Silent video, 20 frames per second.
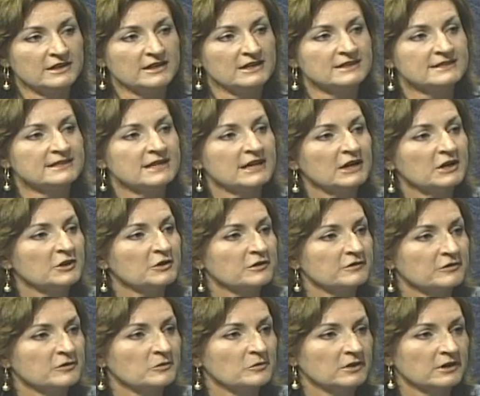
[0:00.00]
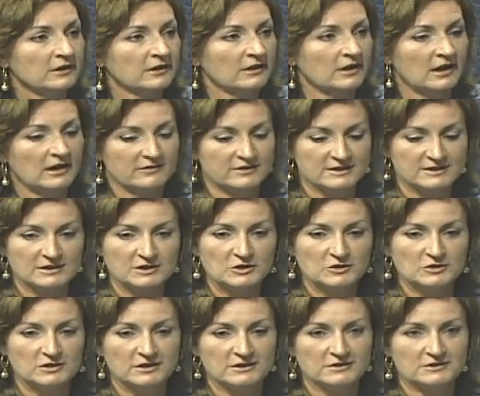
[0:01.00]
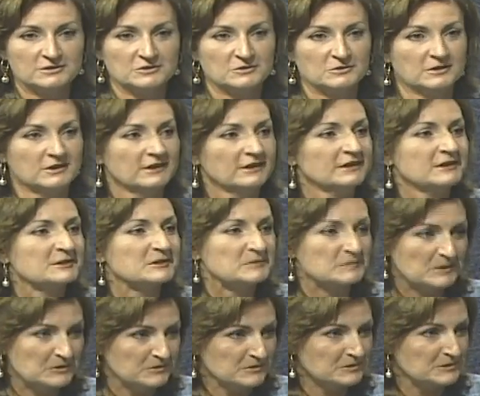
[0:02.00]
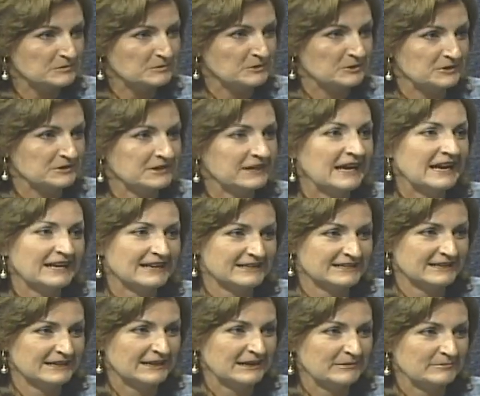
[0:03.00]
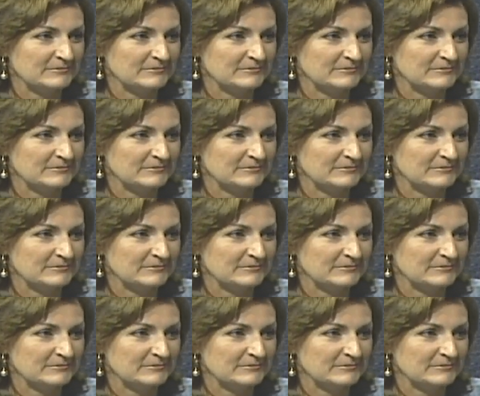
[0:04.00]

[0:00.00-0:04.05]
executor of the will, obviously you'd need to speak with this person ahead of time.